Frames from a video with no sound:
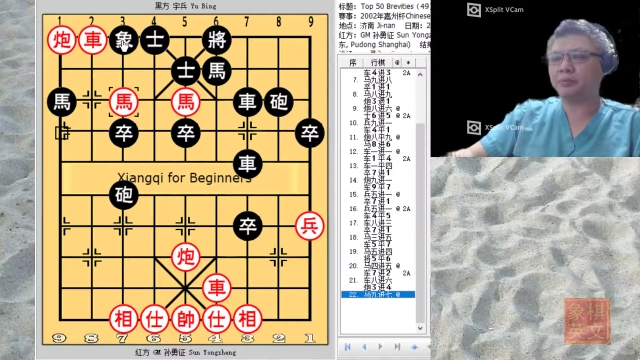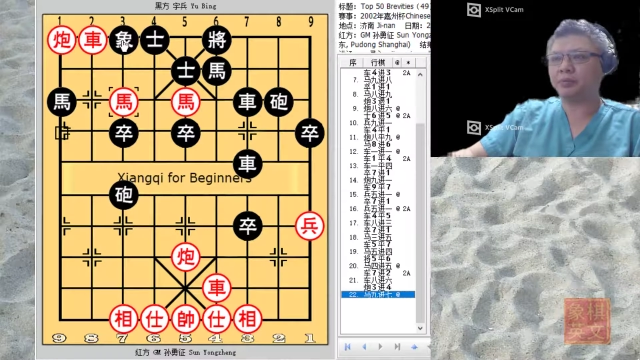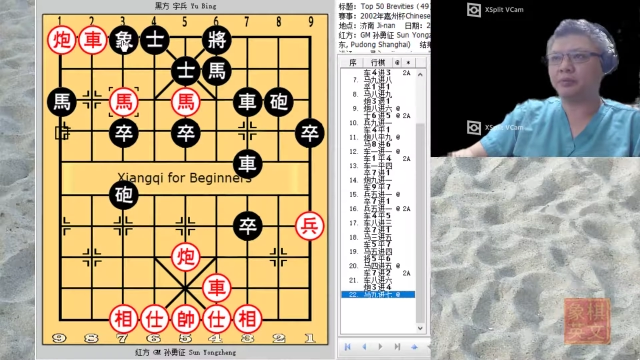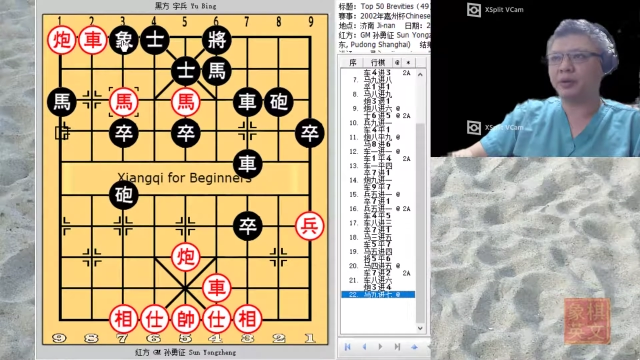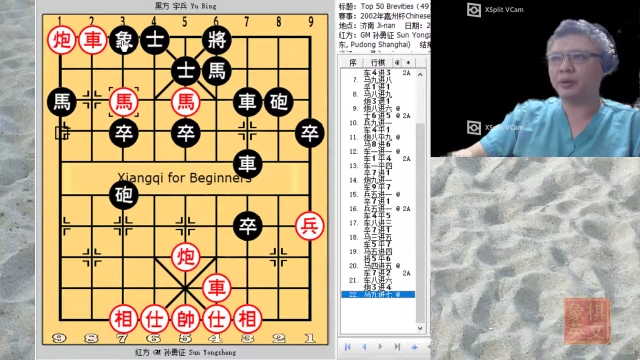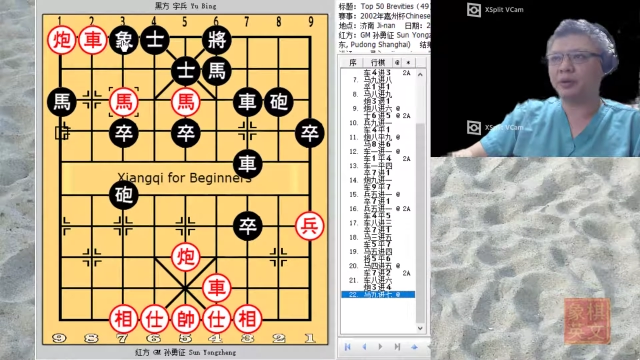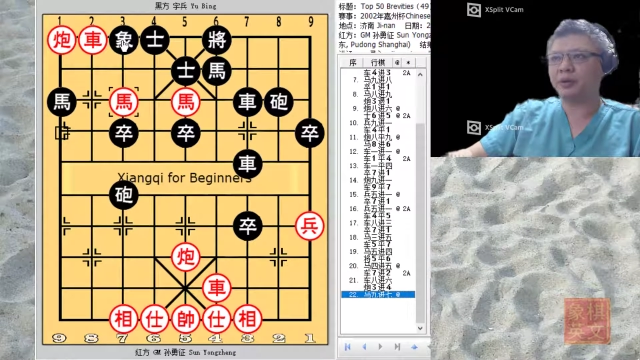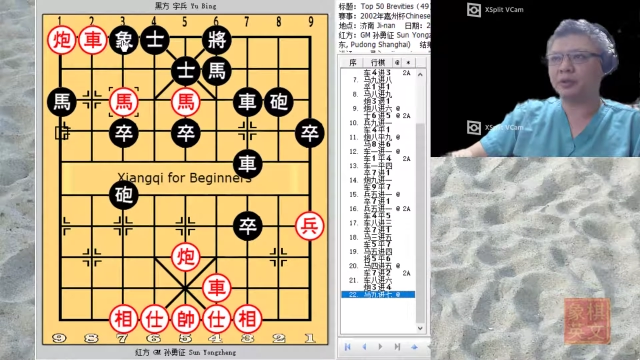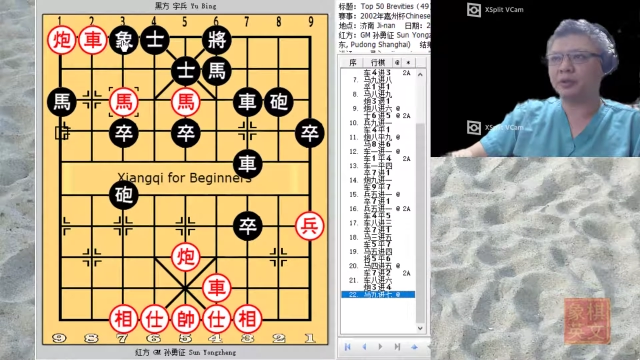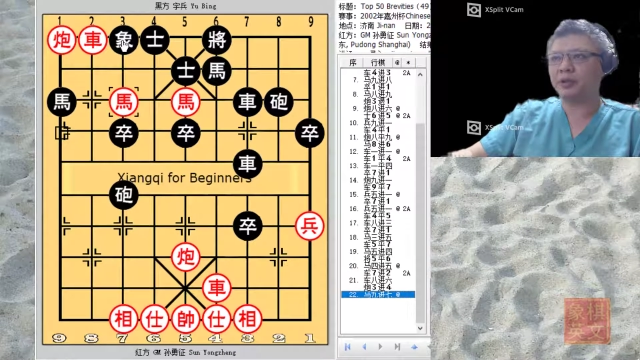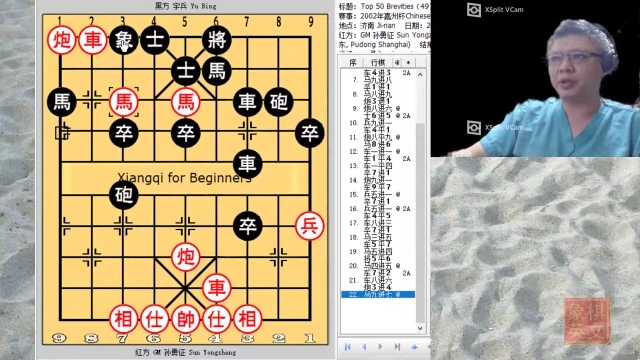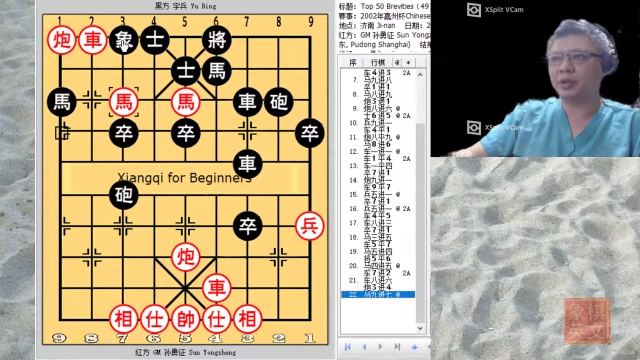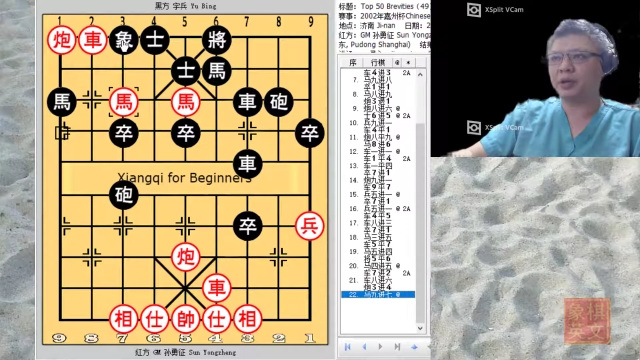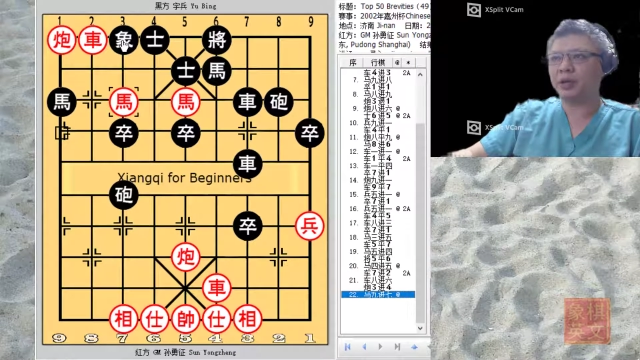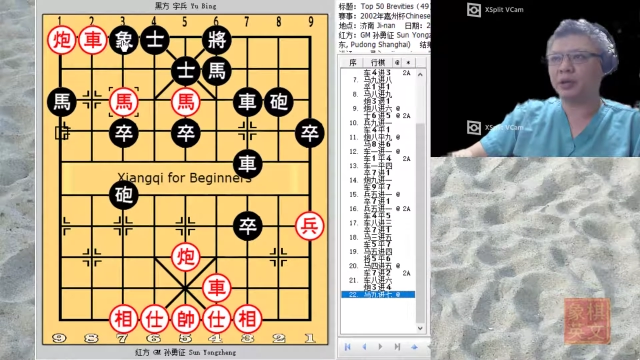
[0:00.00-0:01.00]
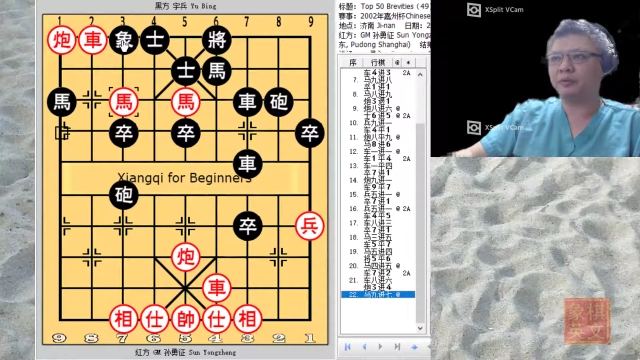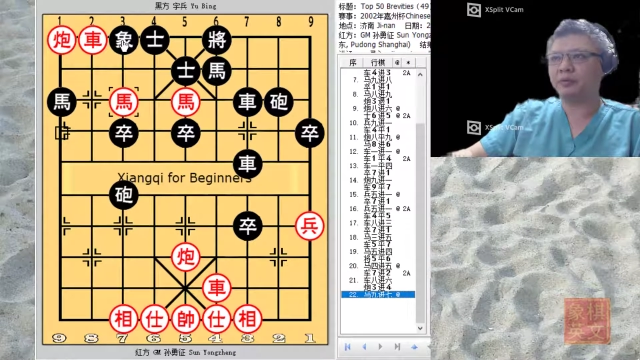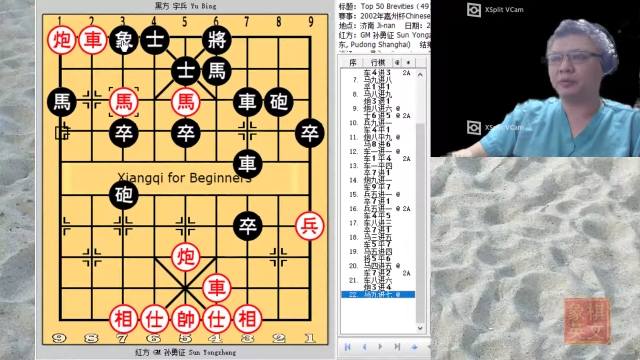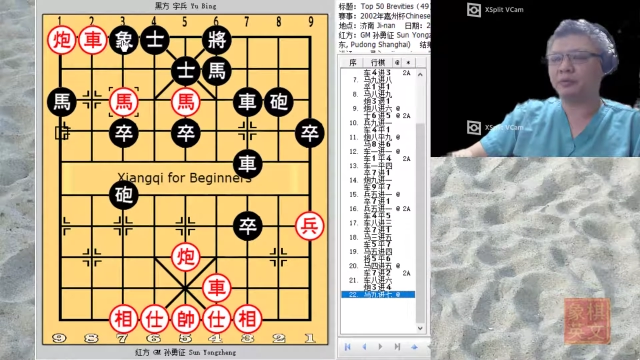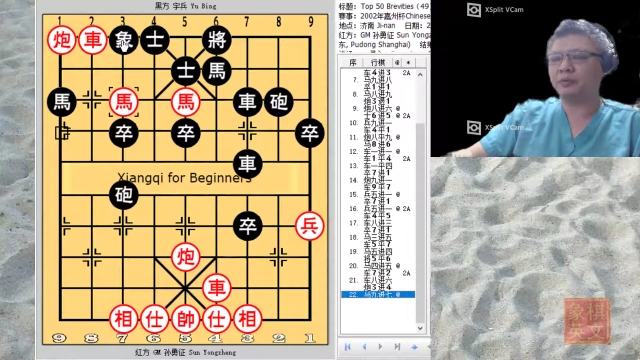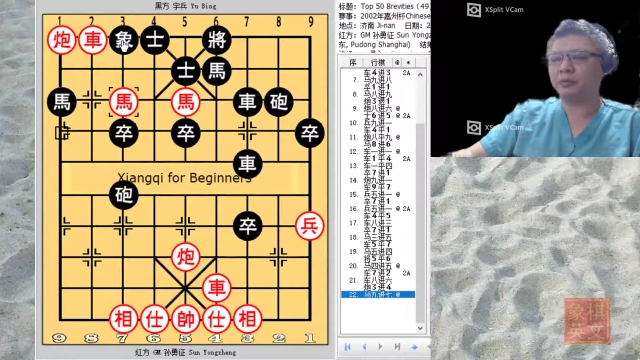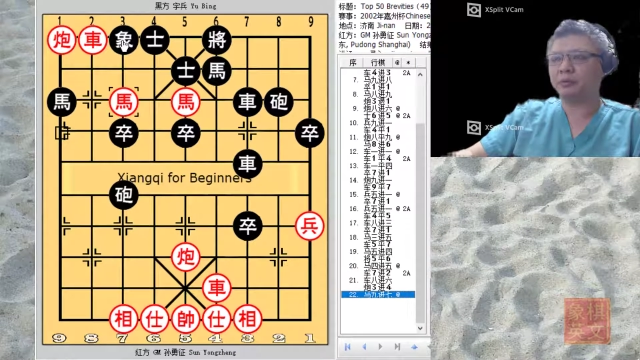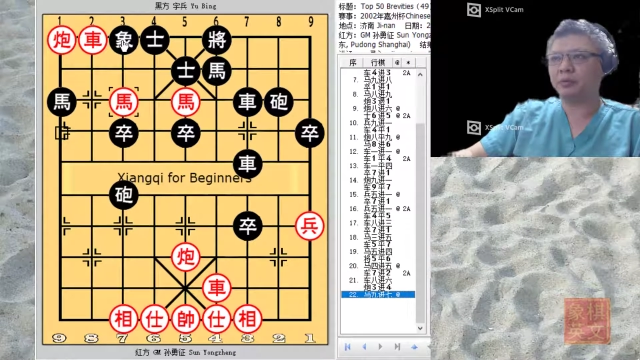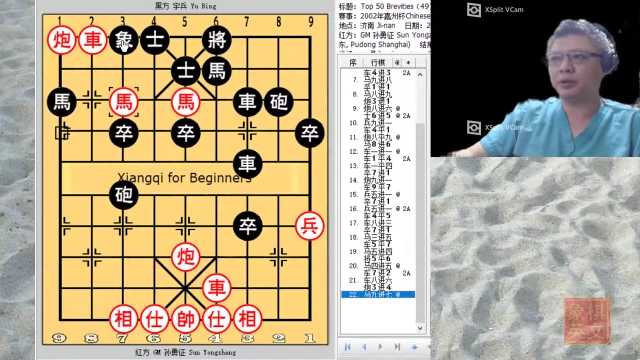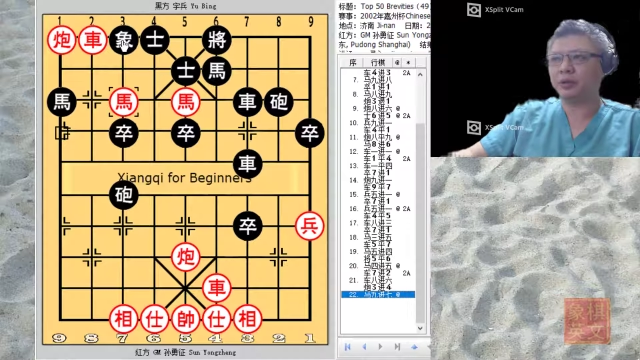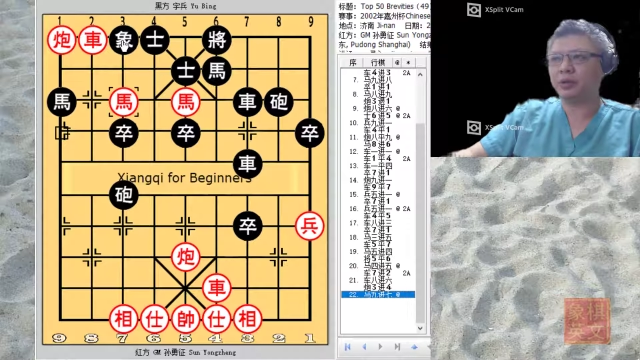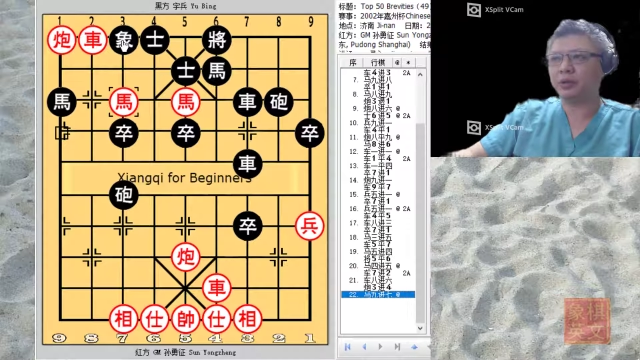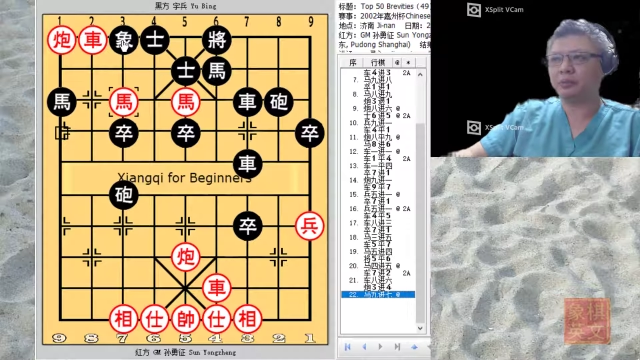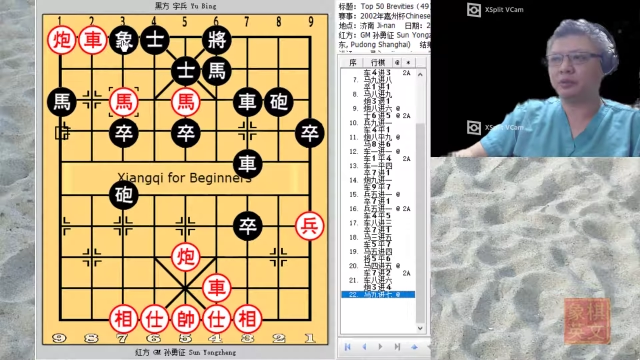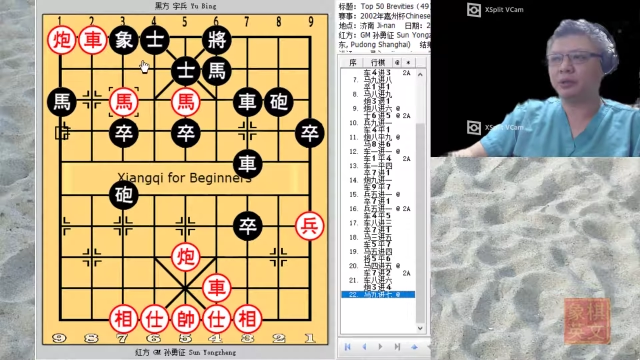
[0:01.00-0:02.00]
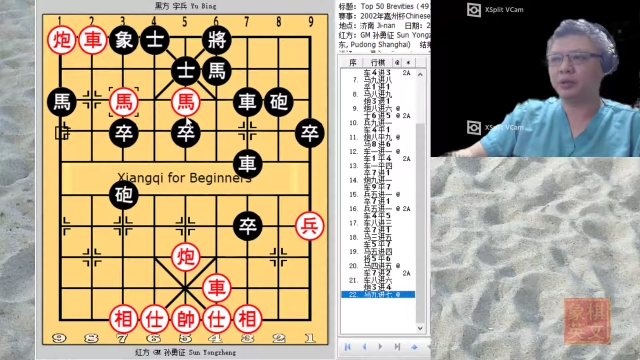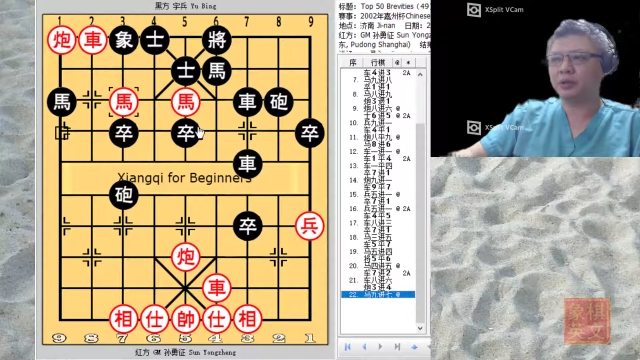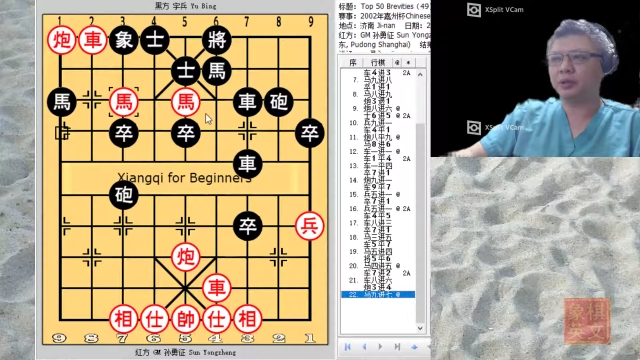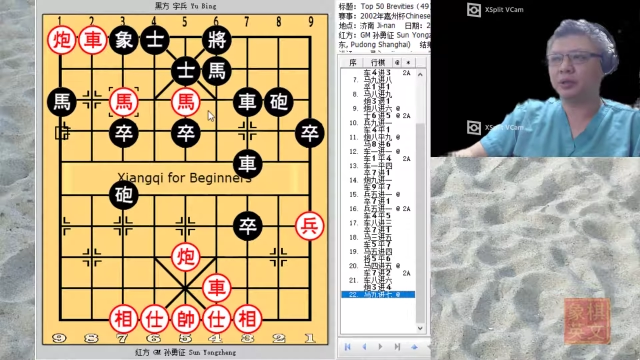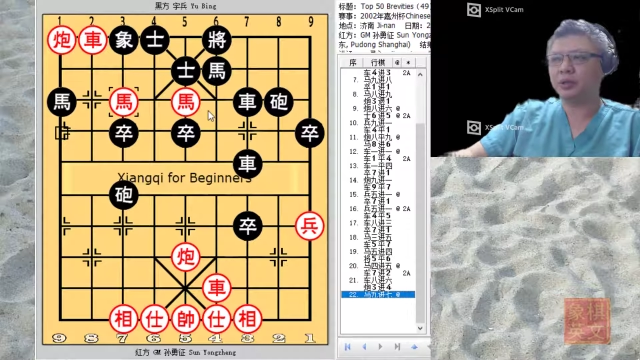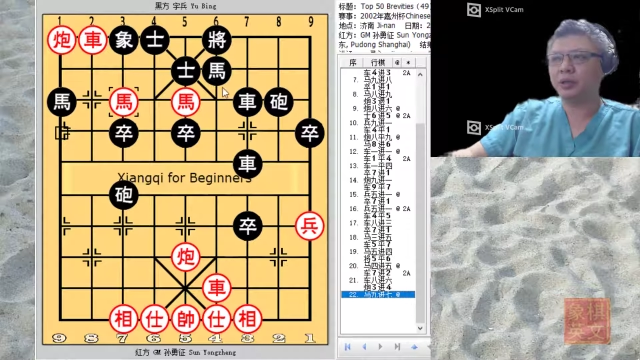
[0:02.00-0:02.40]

prevent his elephant from being captured.